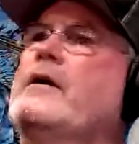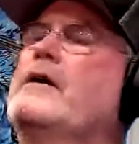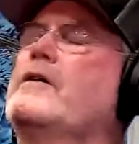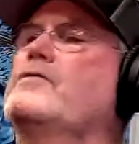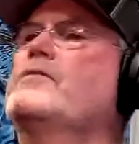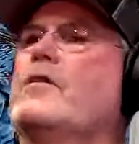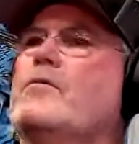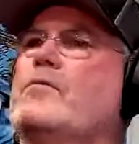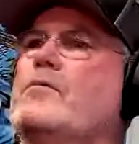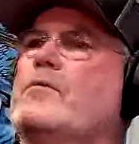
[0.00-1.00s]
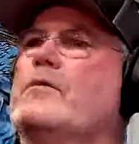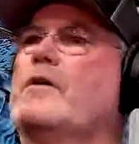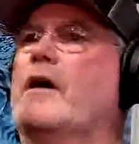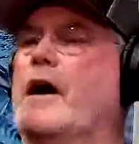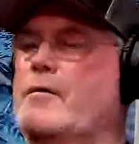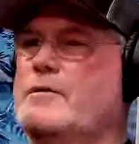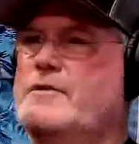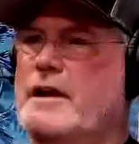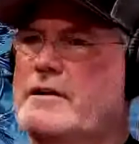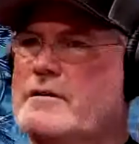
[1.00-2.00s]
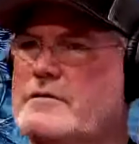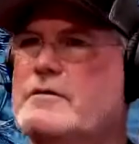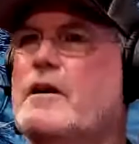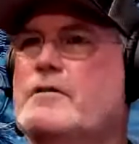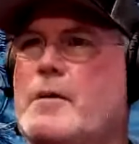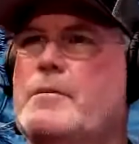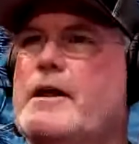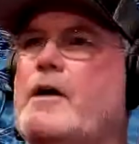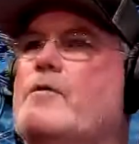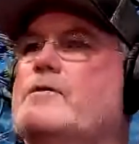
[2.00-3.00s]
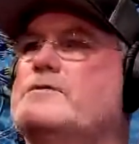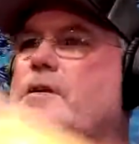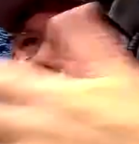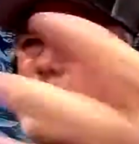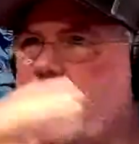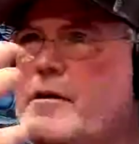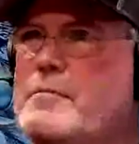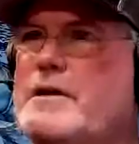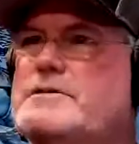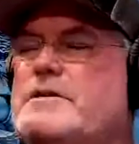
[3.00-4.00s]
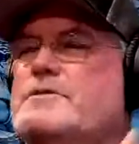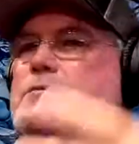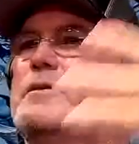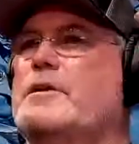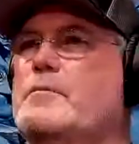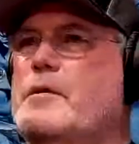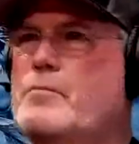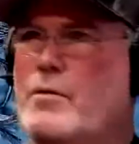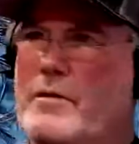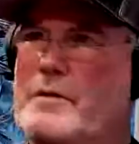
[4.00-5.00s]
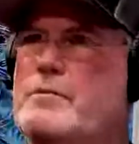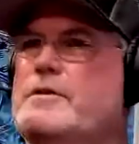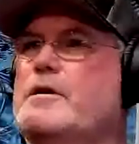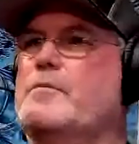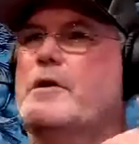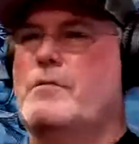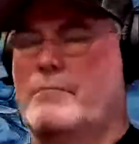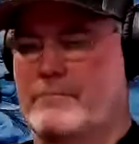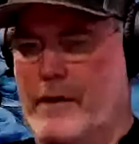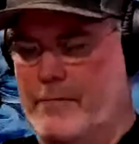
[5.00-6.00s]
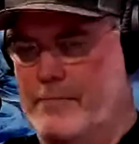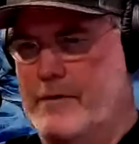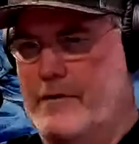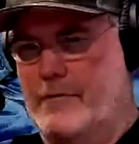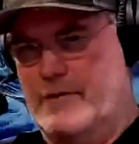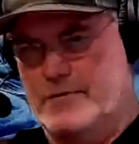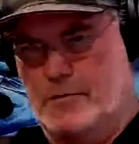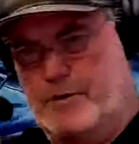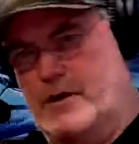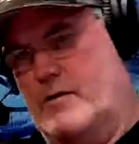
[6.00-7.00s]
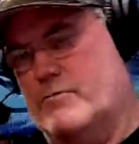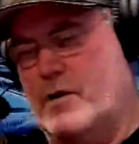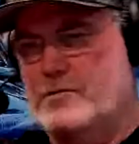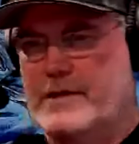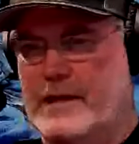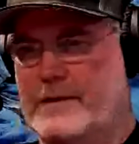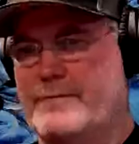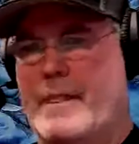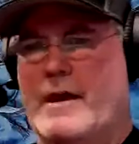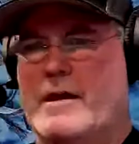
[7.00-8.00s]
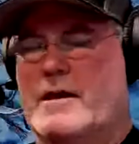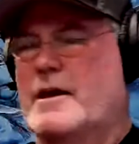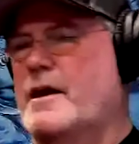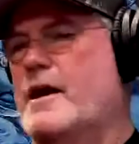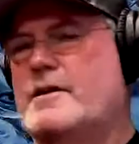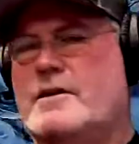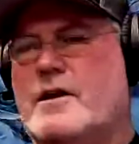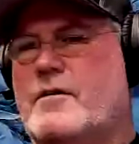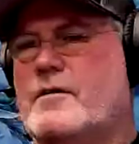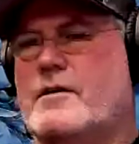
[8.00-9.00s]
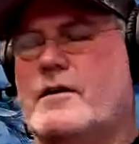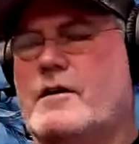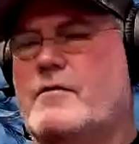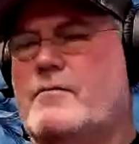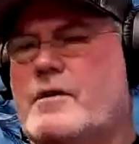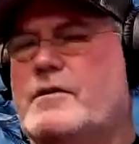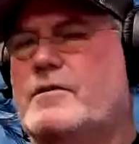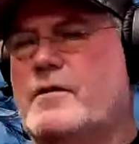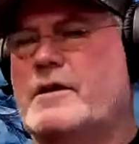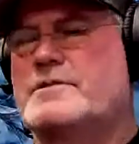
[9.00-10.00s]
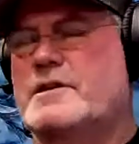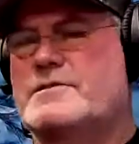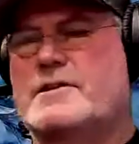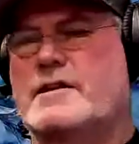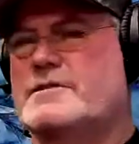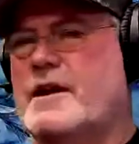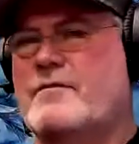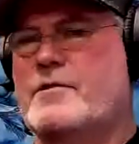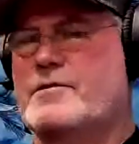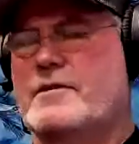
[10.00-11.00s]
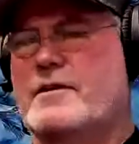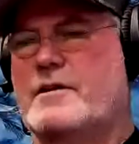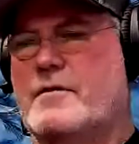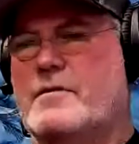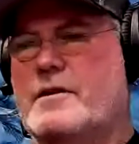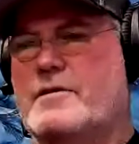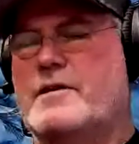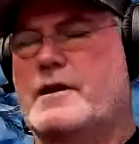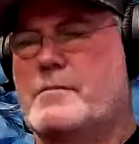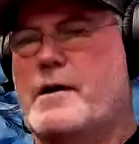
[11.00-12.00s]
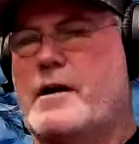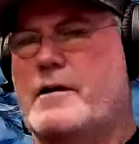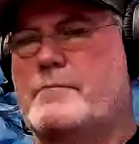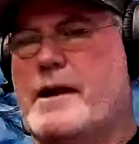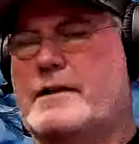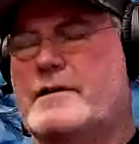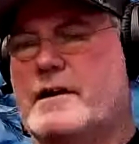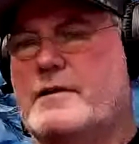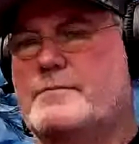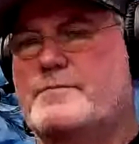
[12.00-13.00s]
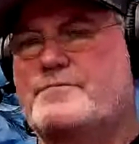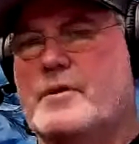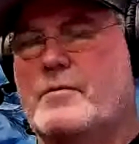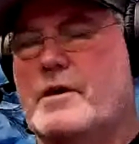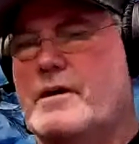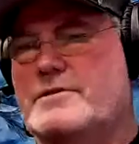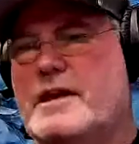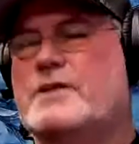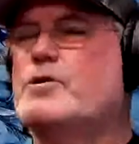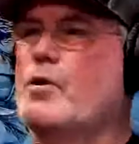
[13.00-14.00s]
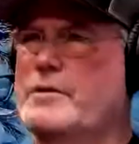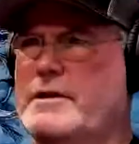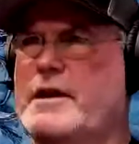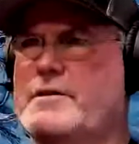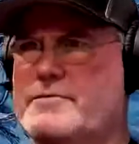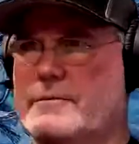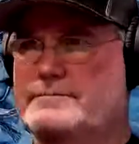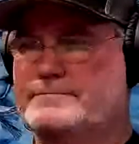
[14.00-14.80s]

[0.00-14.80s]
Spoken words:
So I would take a couple hours, then Carrie, my sister, would come in, Maureen would come in, and so we'd all rotate. And one of the craziest things I ever, when you think about it back then, was he had colon cancer.